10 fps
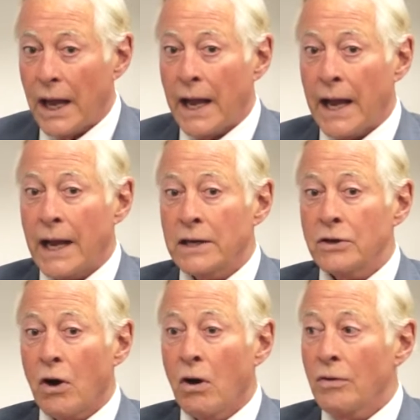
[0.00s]

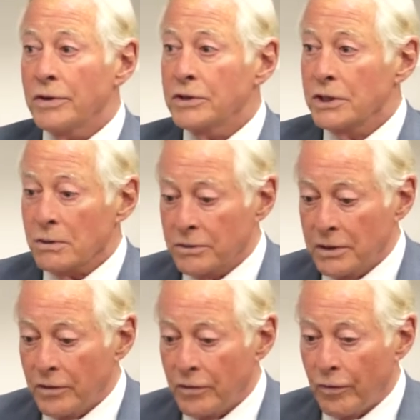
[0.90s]
and all their
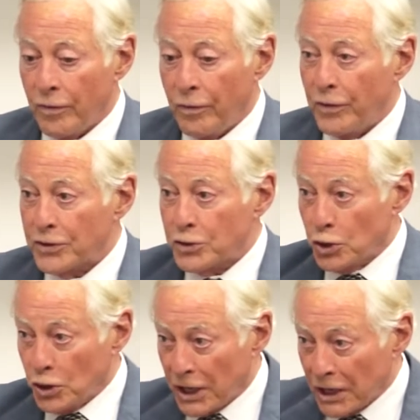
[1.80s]
children, this
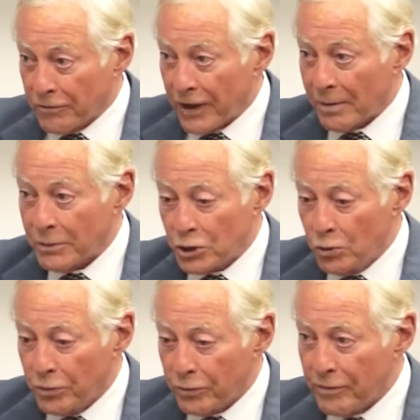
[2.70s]
little family,
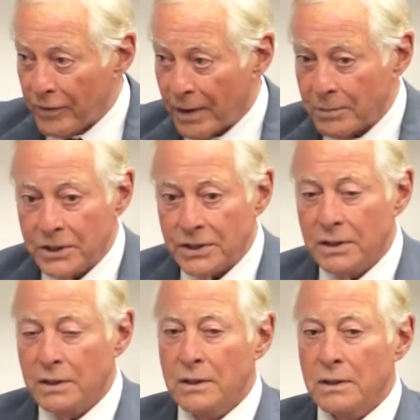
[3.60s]
2 or 3 families,
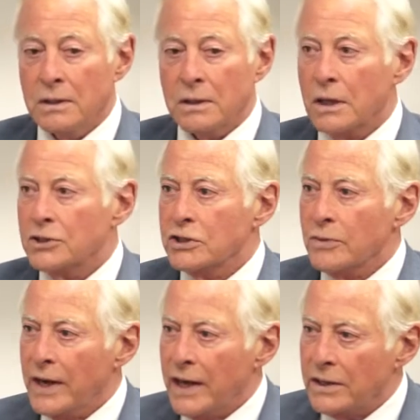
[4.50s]
got
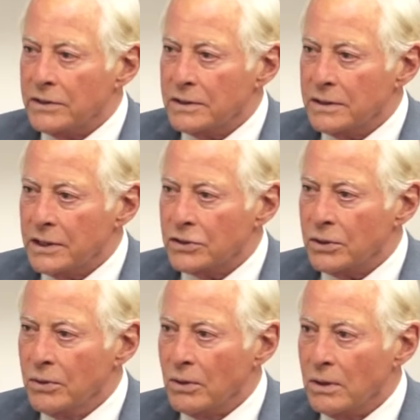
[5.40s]
straight A's in
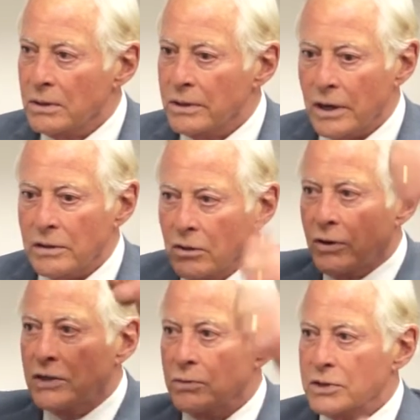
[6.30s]
school.
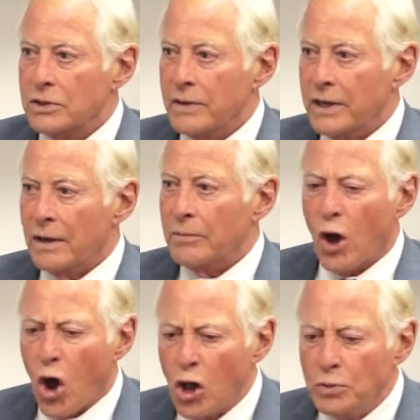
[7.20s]
Grades went straight up.
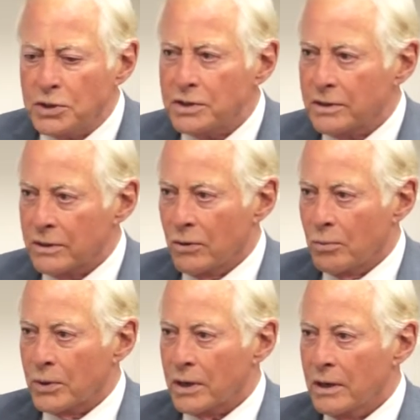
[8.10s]
Always did their
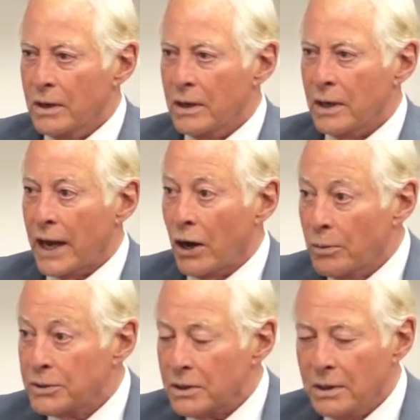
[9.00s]
homework, and
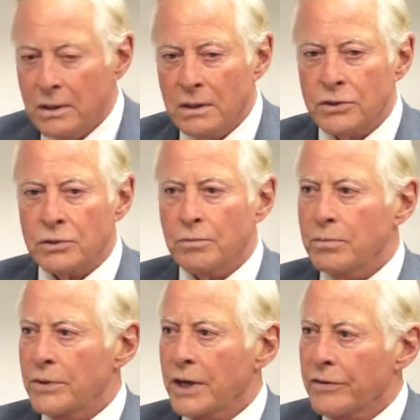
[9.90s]
always. So
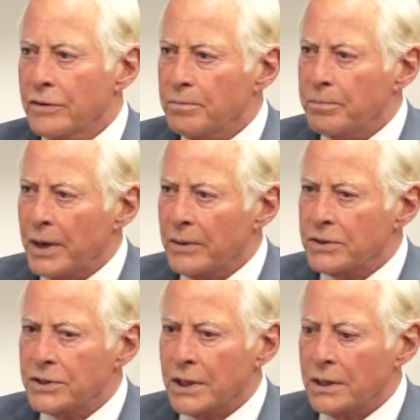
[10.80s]
the other
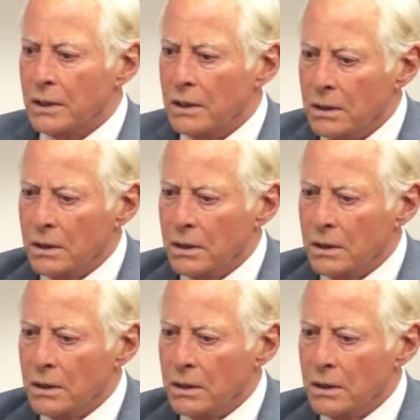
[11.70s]
parents said,